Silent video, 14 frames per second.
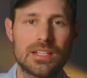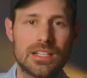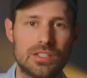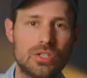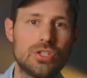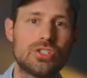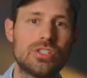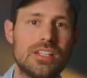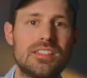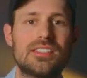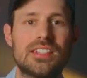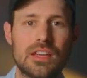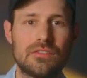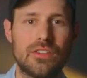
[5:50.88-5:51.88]
that it's usually
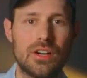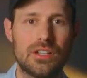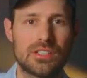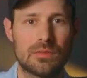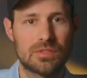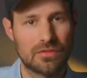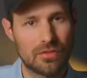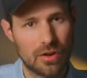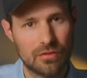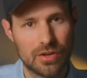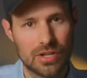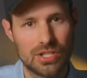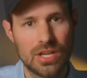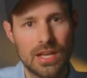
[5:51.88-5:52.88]
safer in terms of
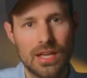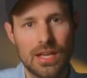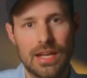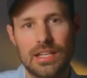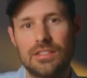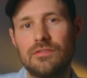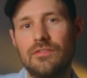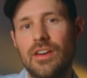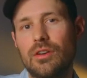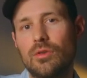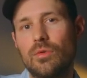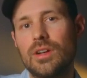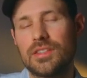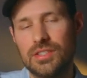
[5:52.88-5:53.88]
coverage and it's very
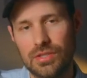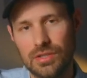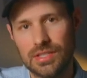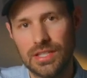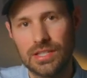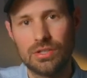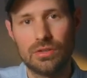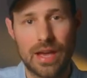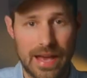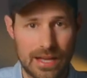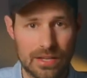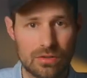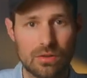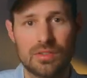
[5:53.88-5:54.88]
well suited to
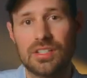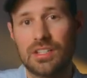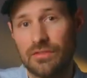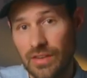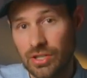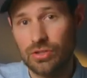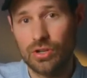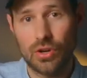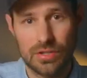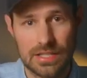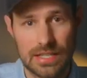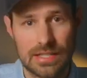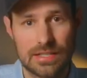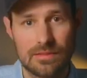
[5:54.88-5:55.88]
outdoors and adventure
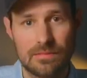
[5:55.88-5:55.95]
content.